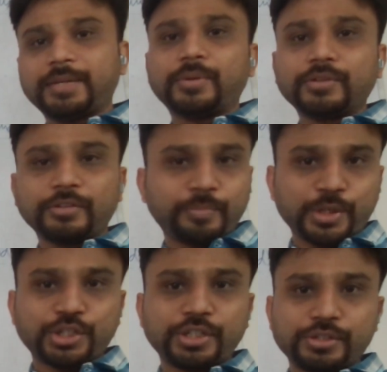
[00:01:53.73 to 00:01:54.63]
amount of
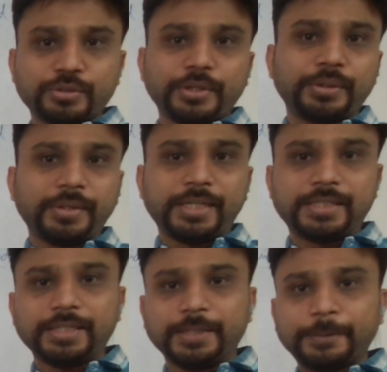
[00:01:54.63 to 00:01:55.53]
pressure it's going to
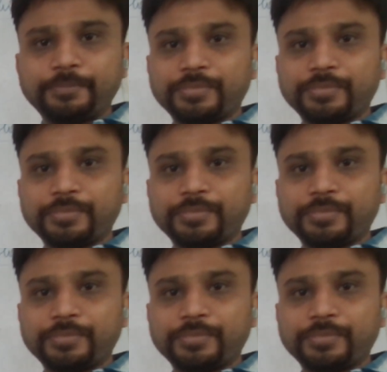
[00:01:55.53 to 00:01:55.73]
exert.